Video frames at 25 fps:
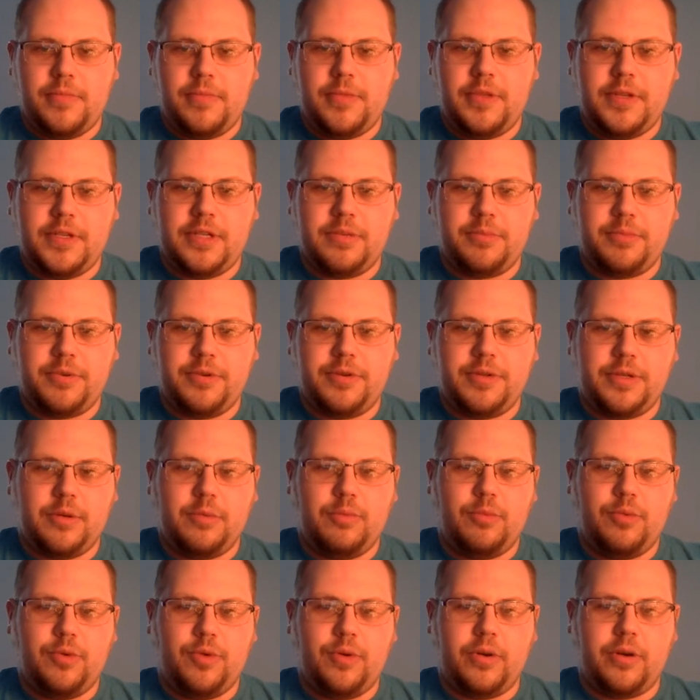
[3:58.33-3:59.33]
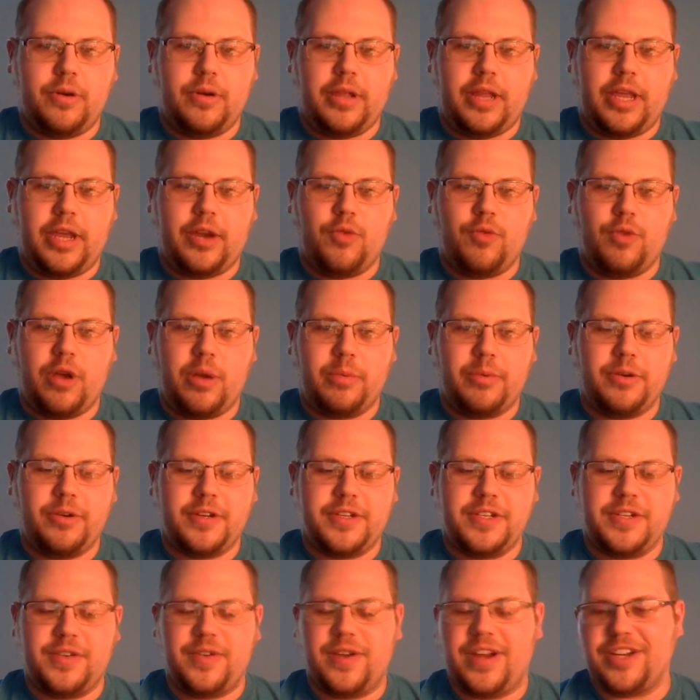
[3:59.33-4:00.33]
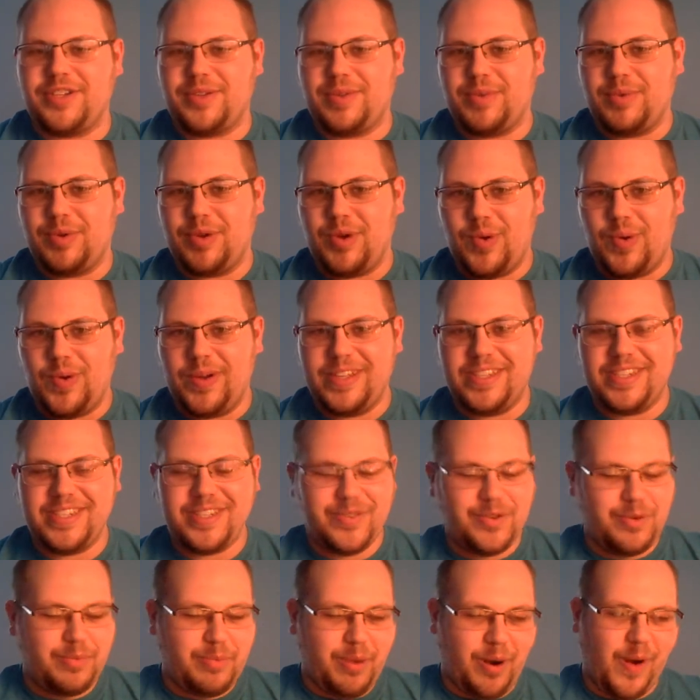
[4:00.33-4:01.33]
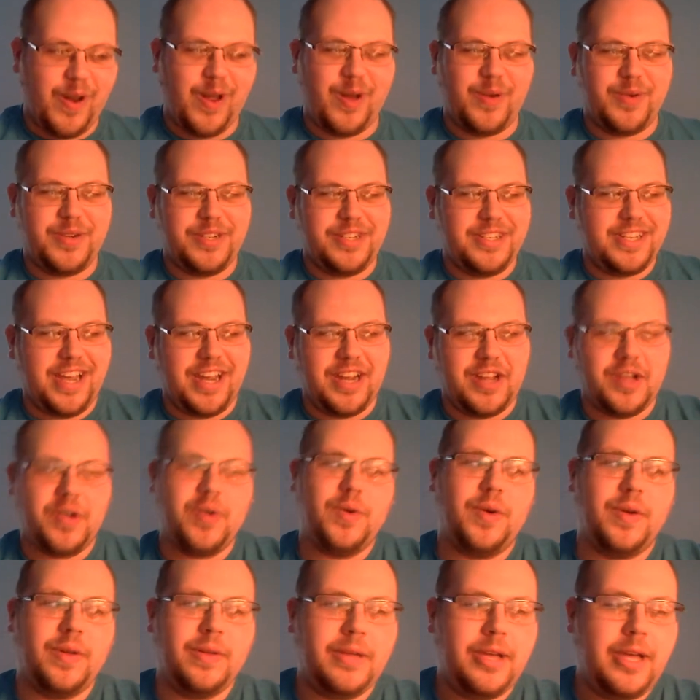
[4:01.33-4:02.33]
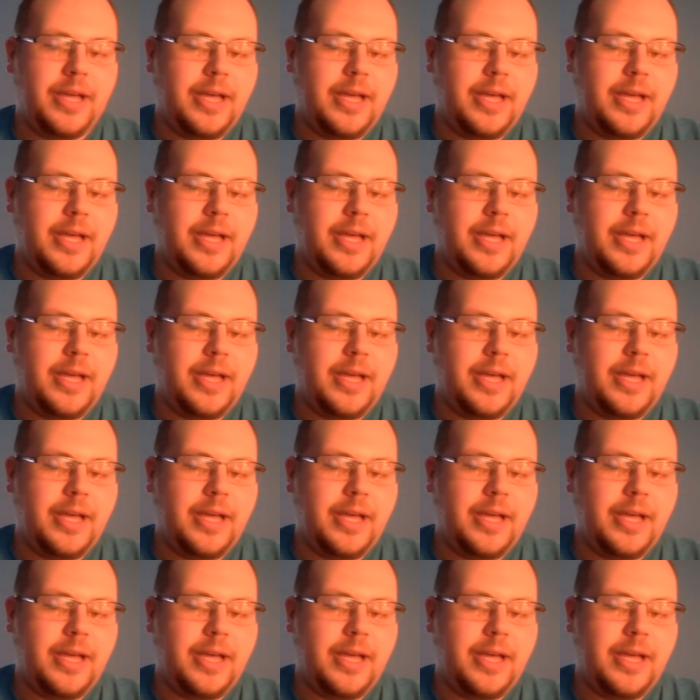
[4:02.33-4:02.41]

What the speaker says: the zippers are more like rubber because they're actual coins from Mario, which is kind of cool.